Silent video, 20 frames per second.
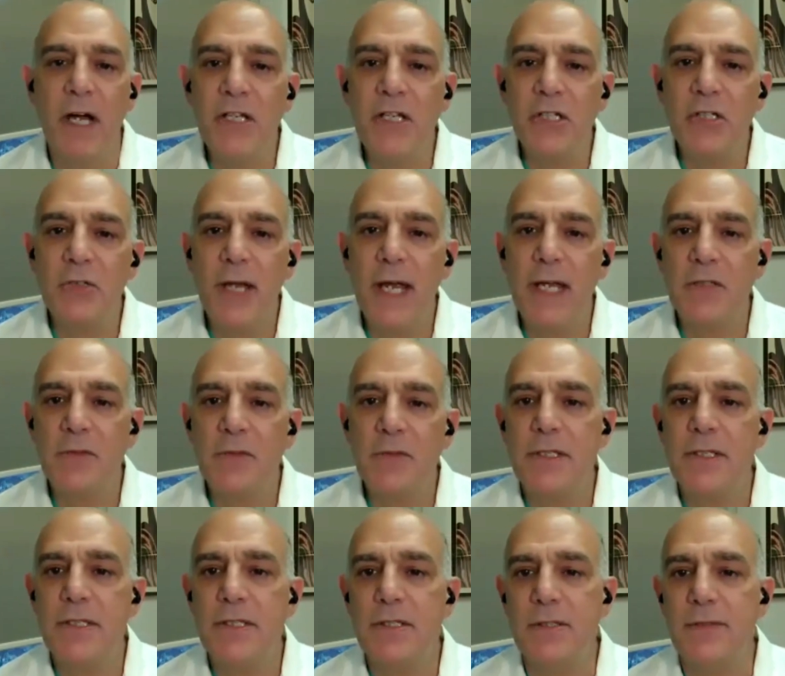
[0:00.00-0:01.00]

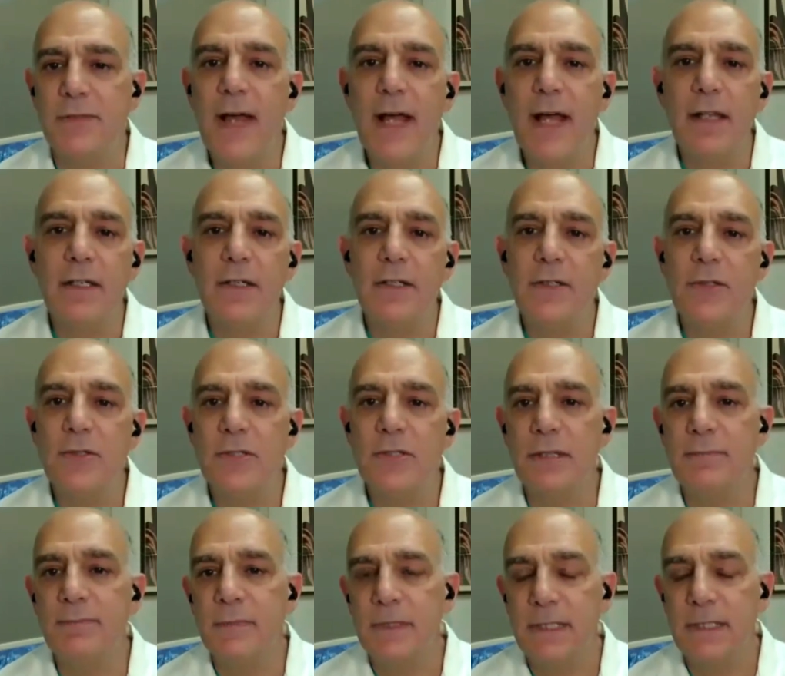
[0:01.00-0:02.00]
undergraduates to fellows
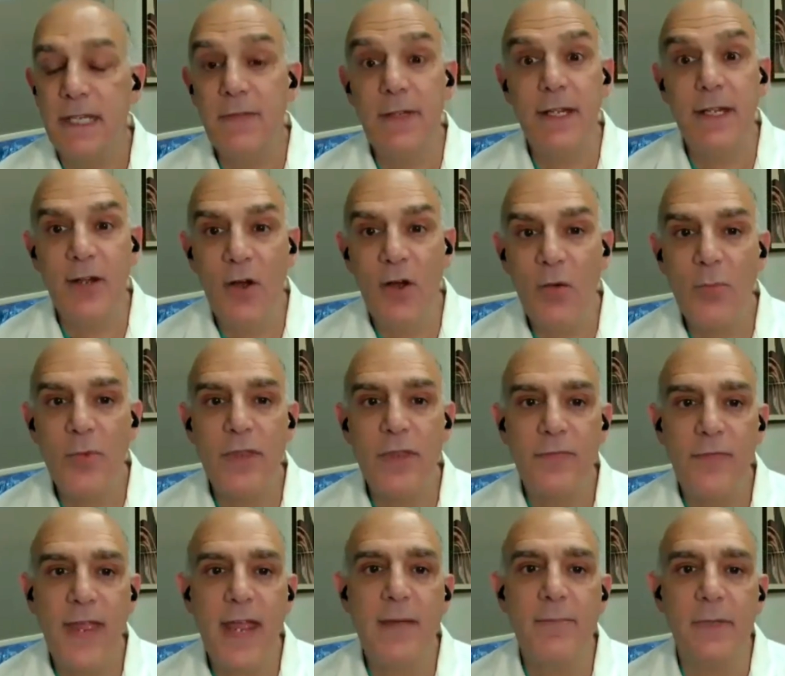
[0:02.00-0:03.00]
and even at home with the
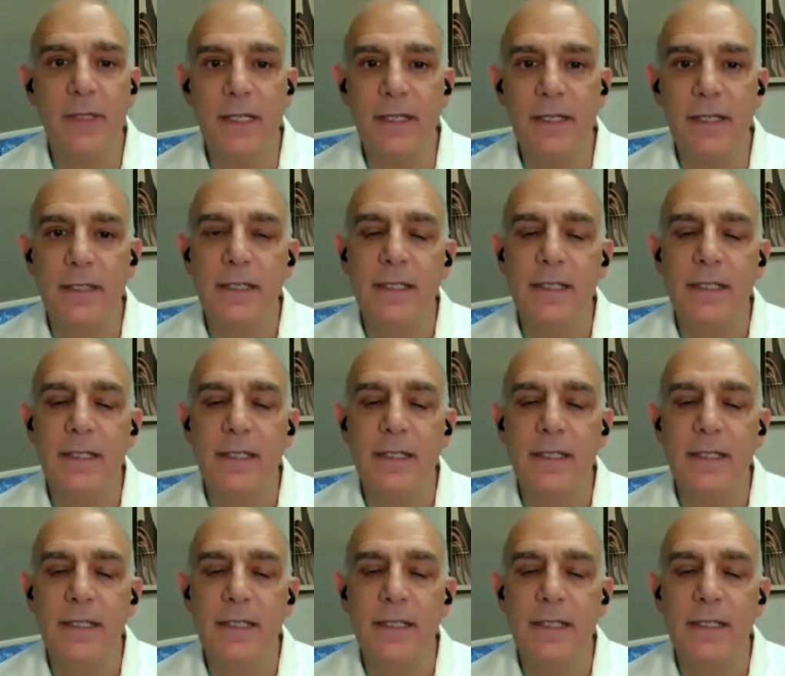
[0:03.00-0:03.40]
family,